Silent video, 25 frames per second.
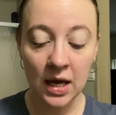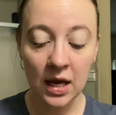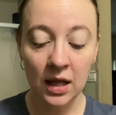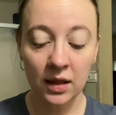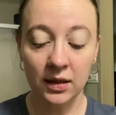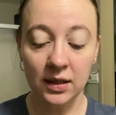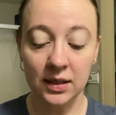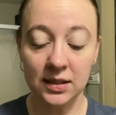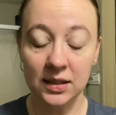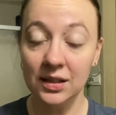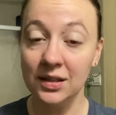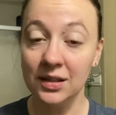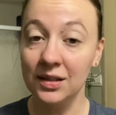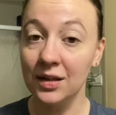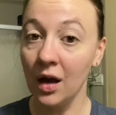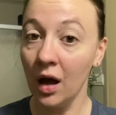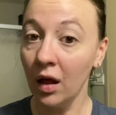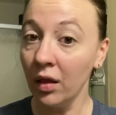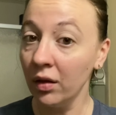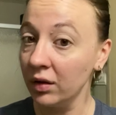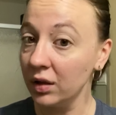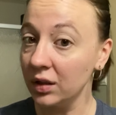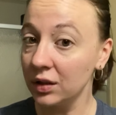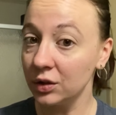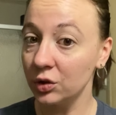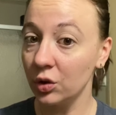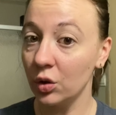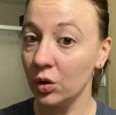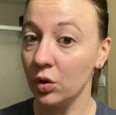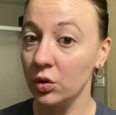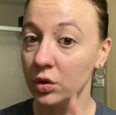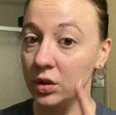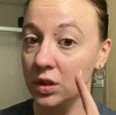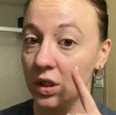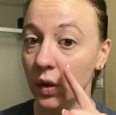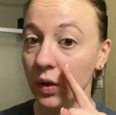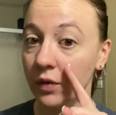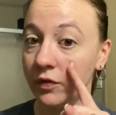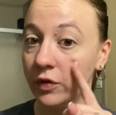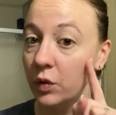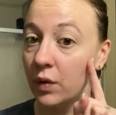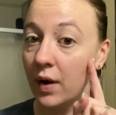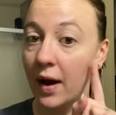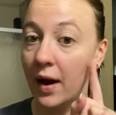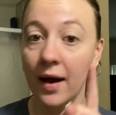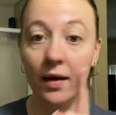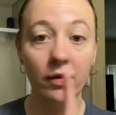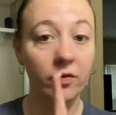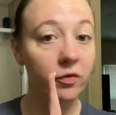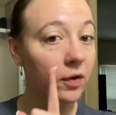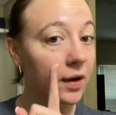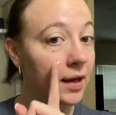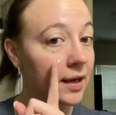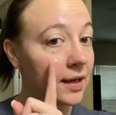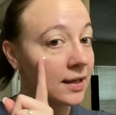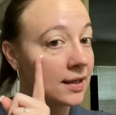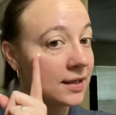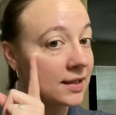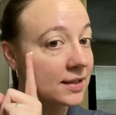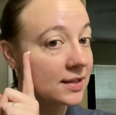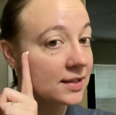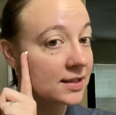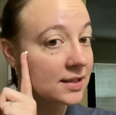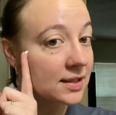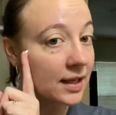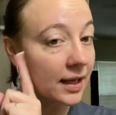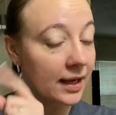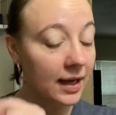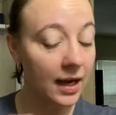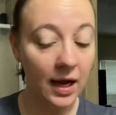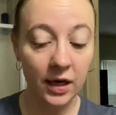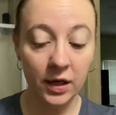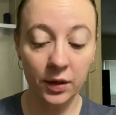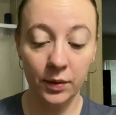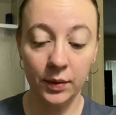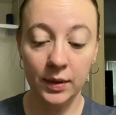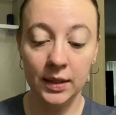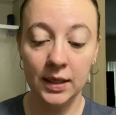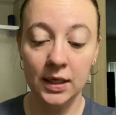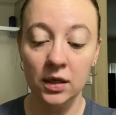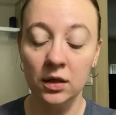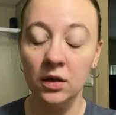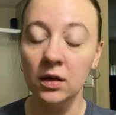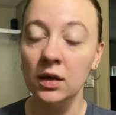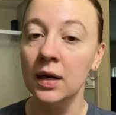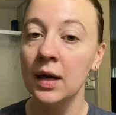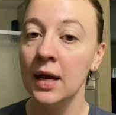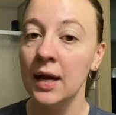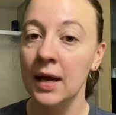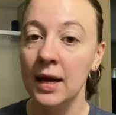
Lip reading: This is color control. So if you have redness like I do here,